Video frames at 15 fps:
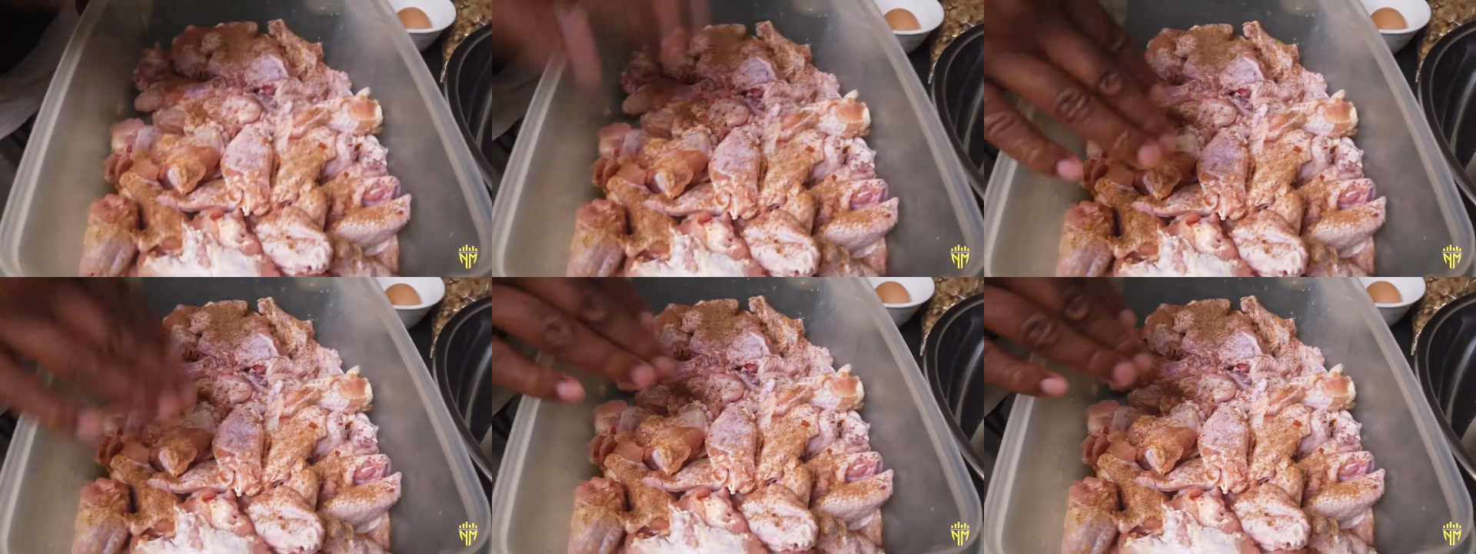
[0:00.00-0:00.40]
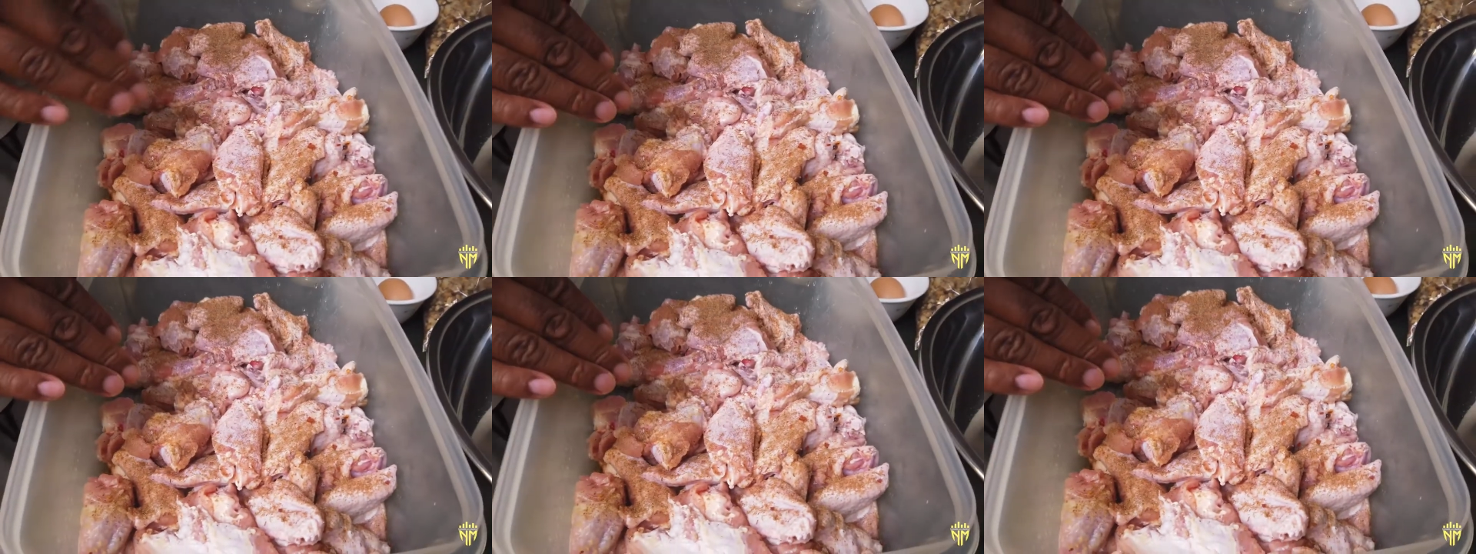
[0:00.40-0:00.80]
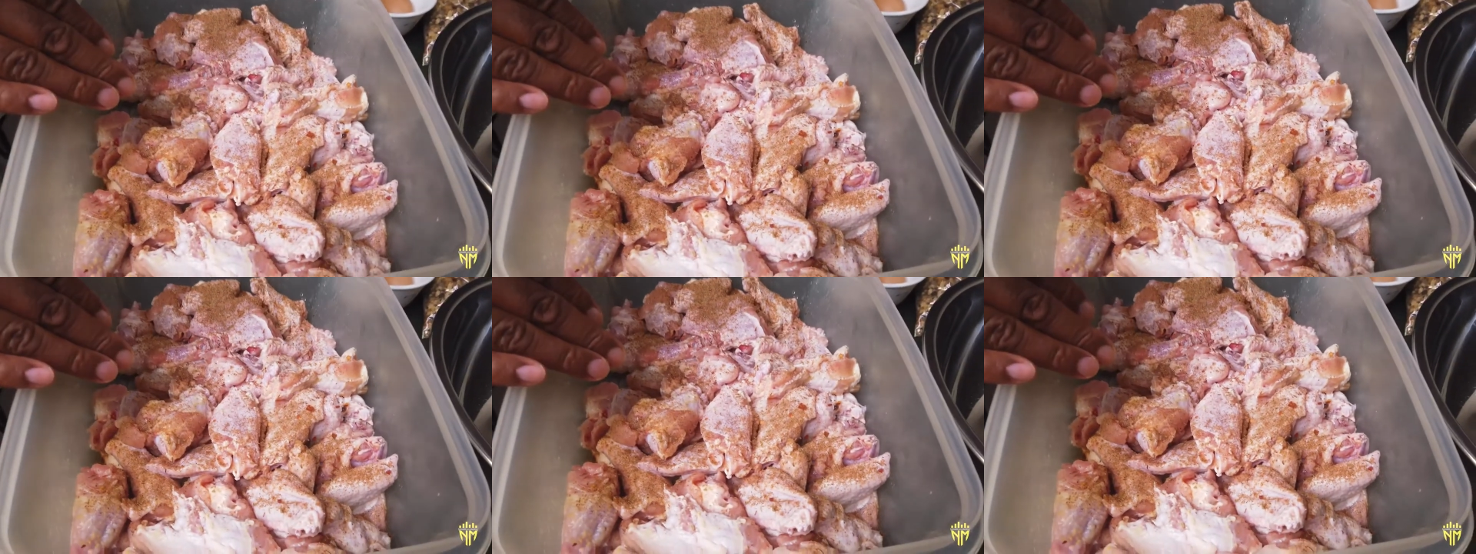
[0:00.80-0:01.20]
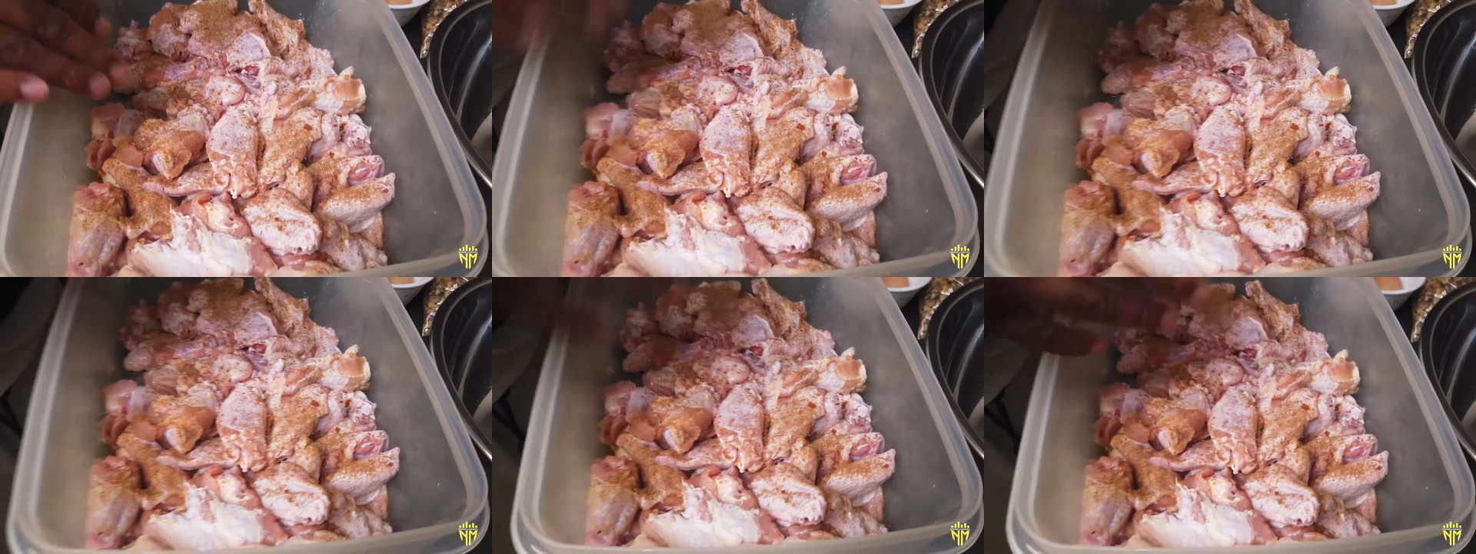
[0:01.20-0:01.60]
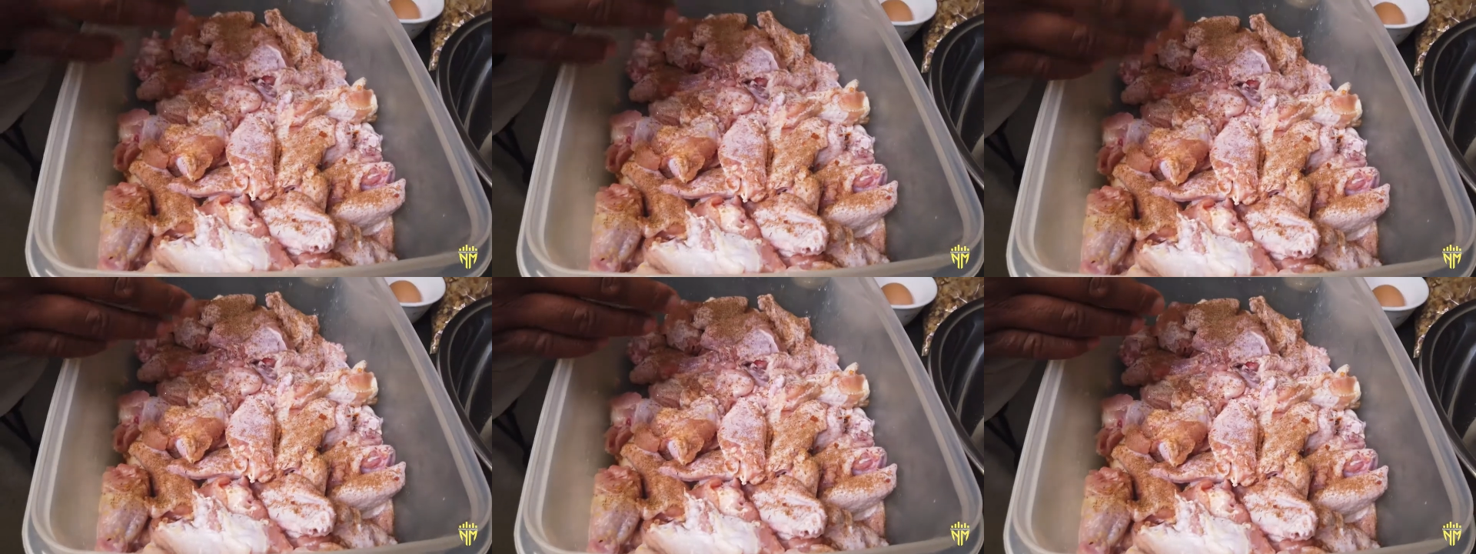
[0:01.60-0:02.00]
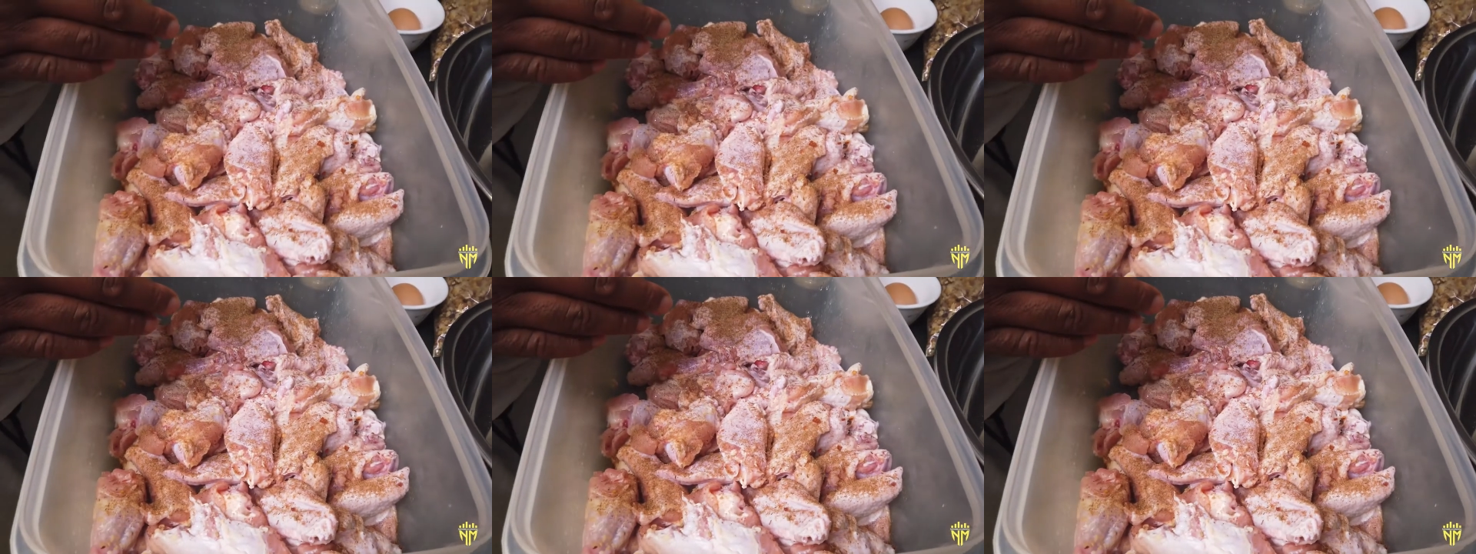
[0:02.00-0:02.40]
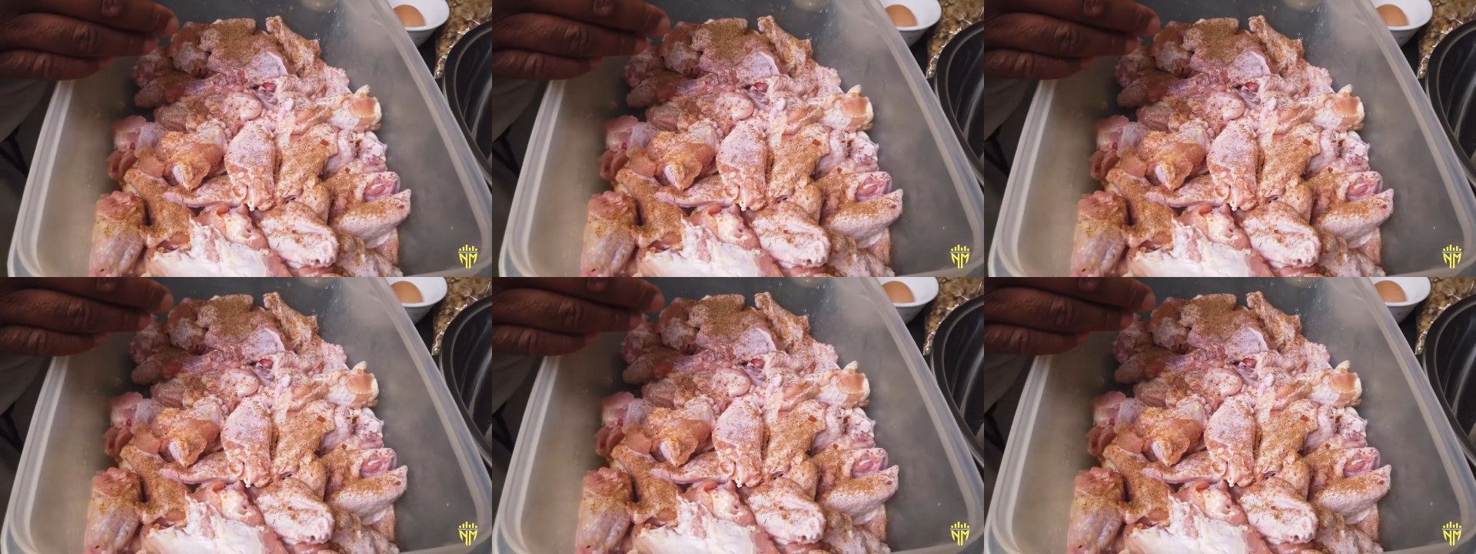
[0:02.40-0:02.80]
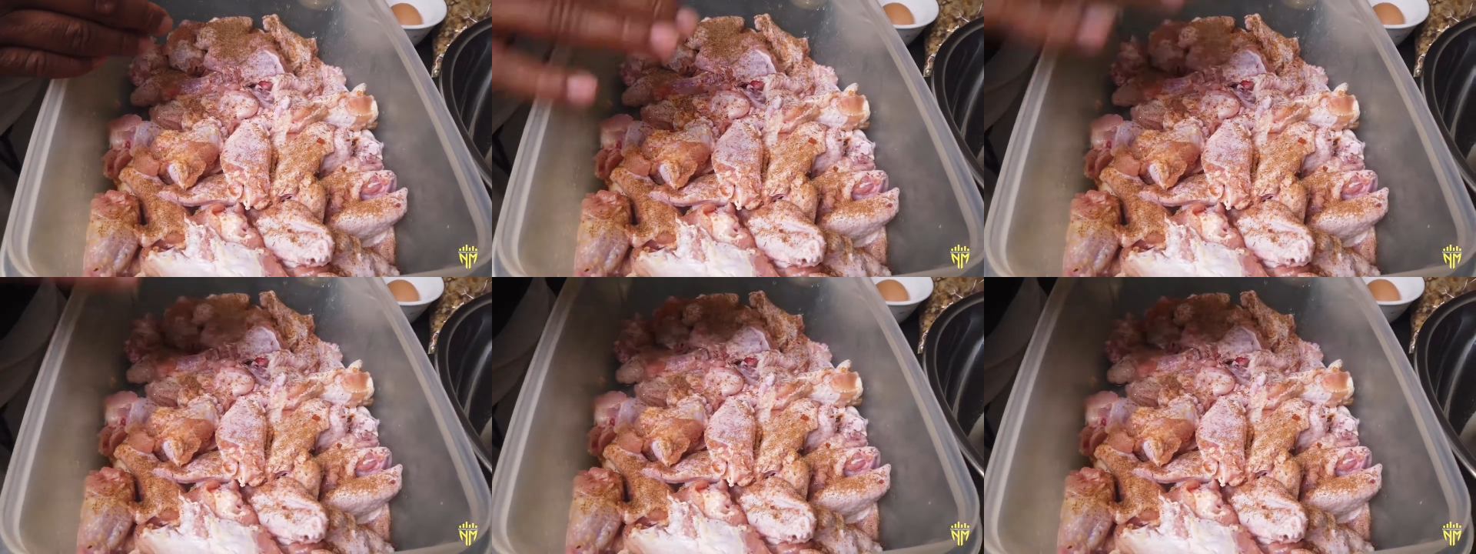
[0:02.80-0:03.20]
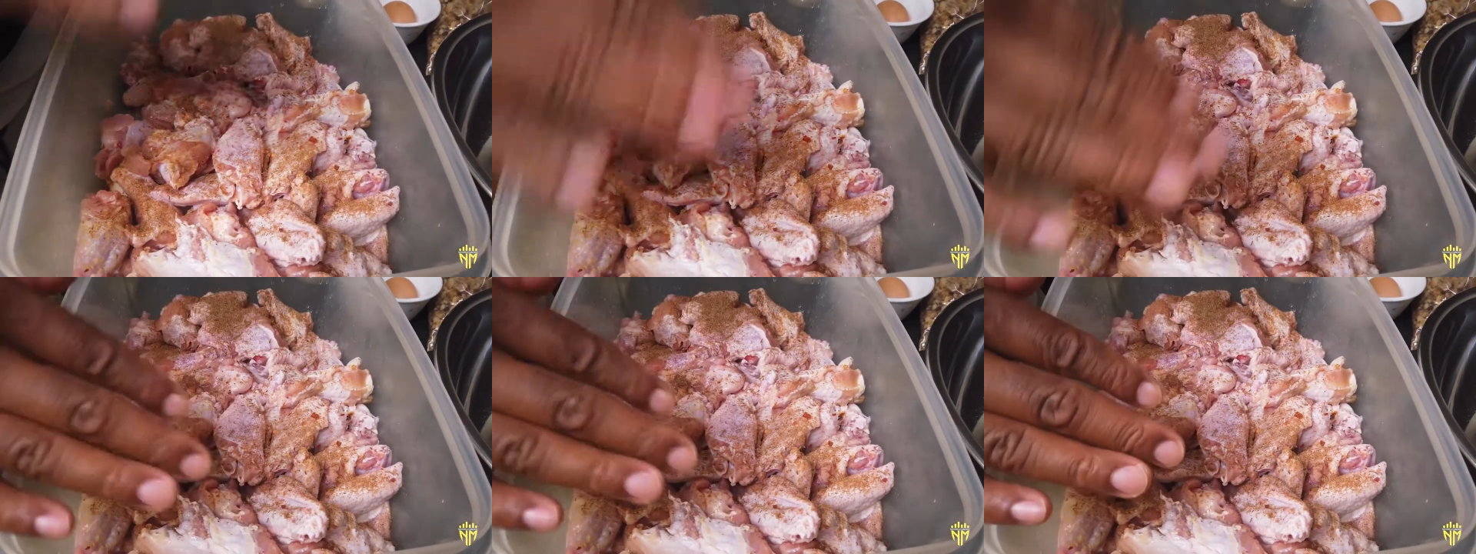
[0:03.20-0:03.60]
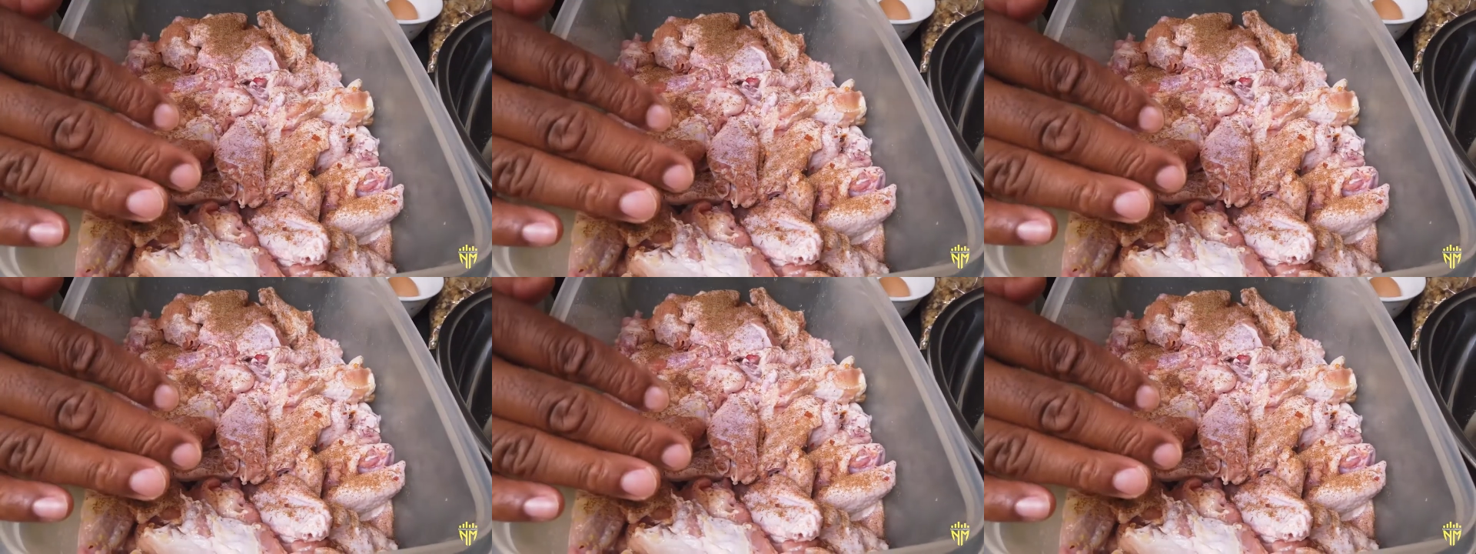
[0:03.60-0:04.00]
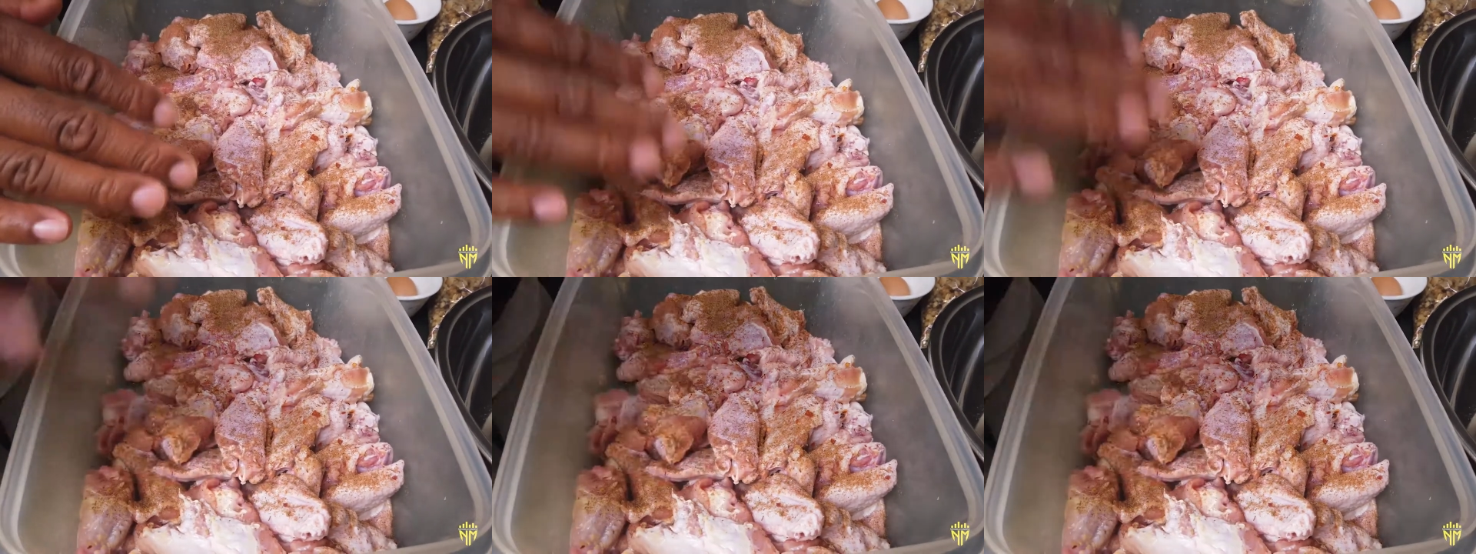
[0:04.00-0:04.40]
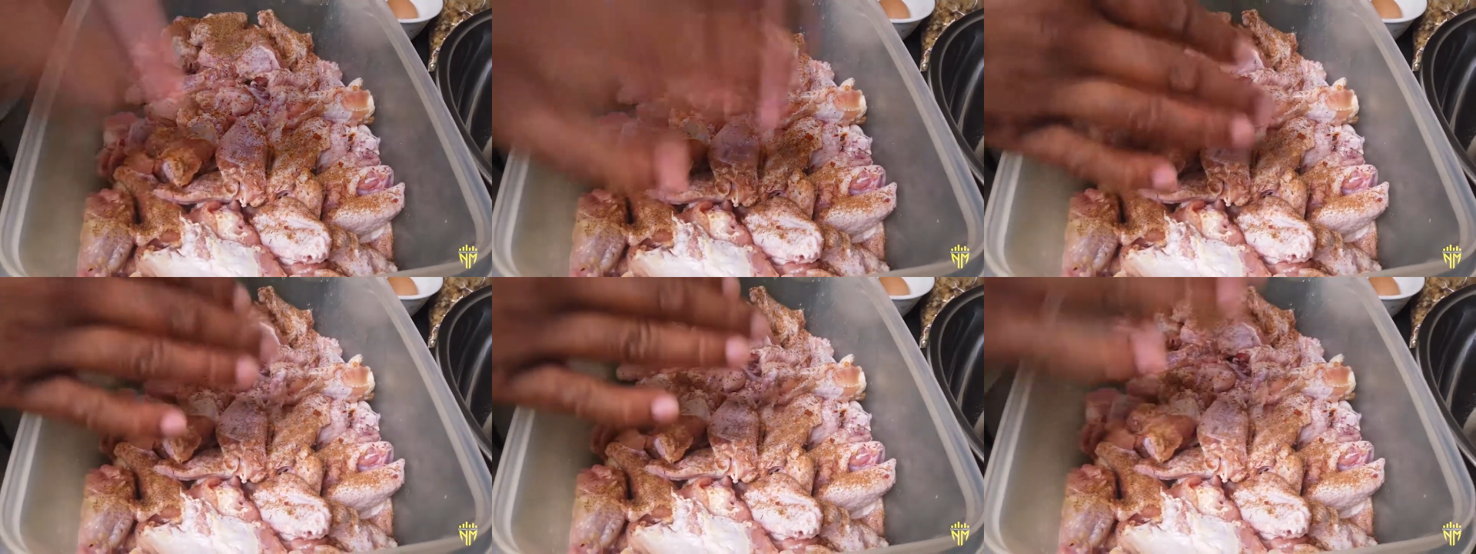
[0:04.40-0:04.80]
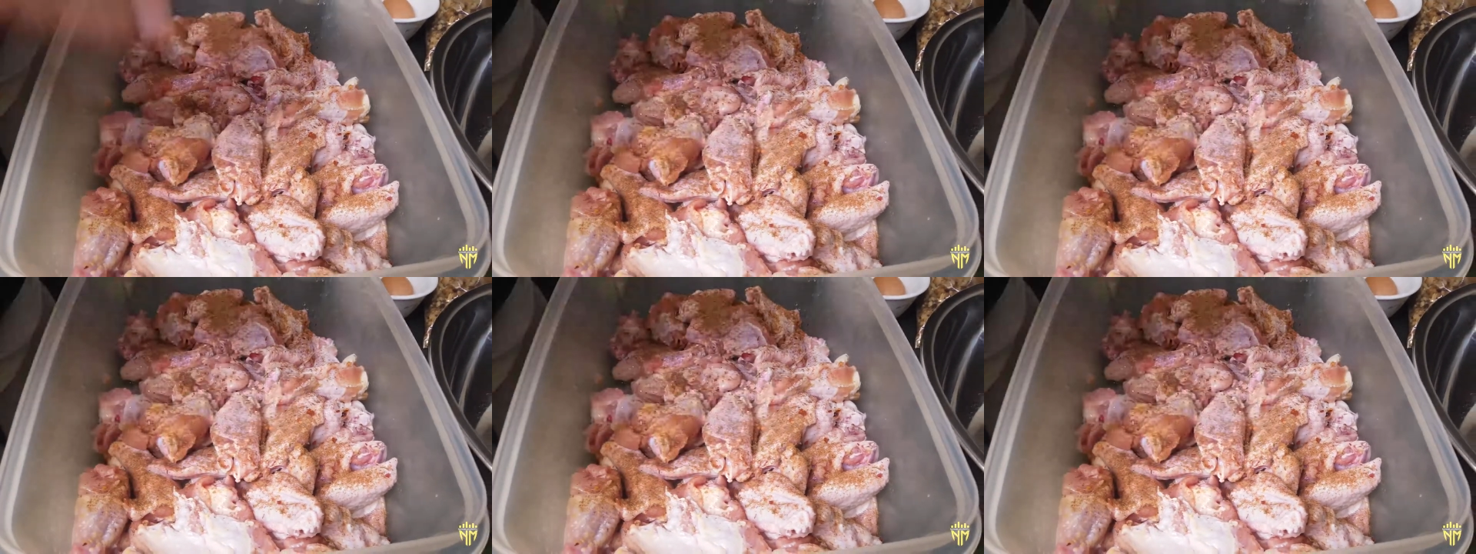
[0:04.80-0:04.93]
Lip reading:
No face is visible, so there are no lips to read.